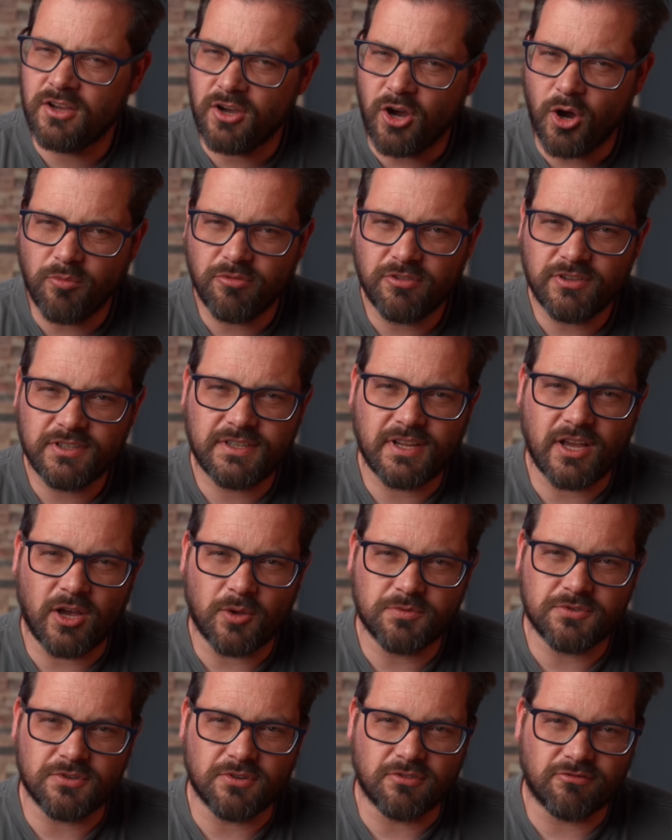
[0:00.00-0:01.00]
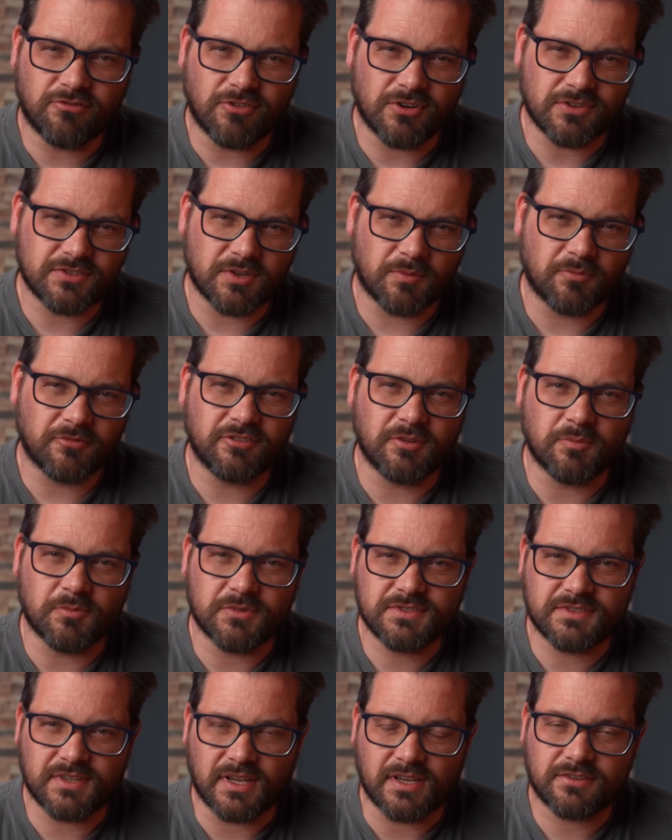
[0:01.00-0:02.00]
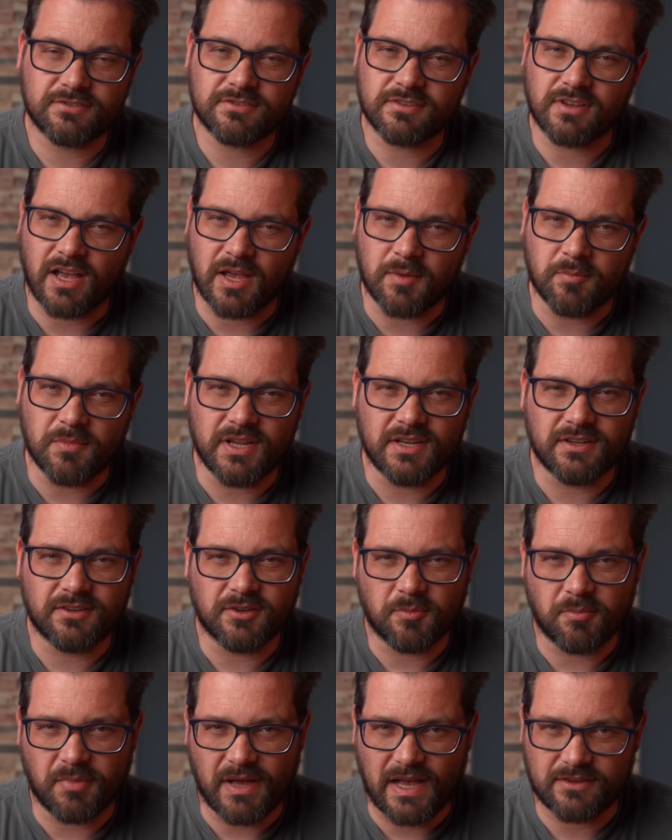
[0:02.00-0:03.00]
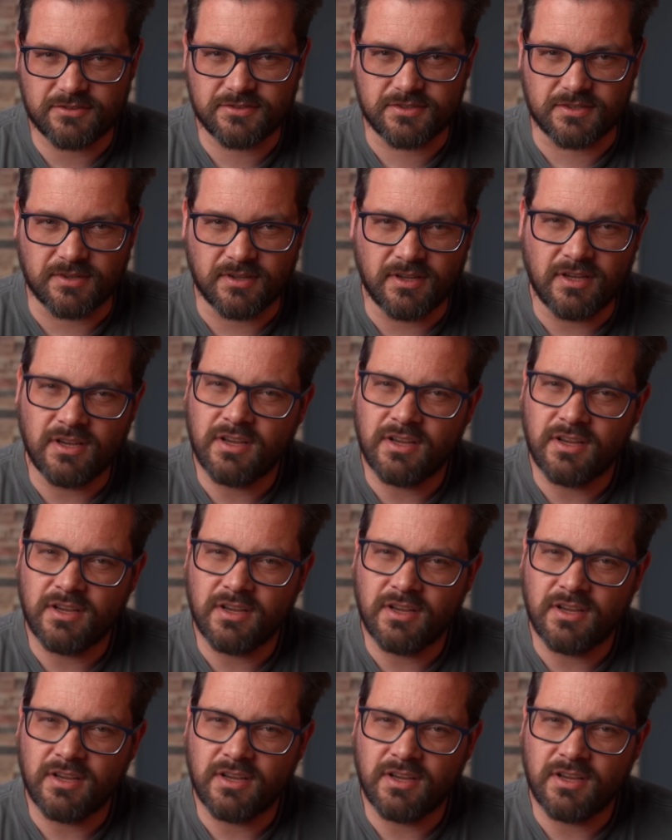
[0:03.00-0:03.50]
Hopefully it helps you avoid some of the mistakes I made in the past.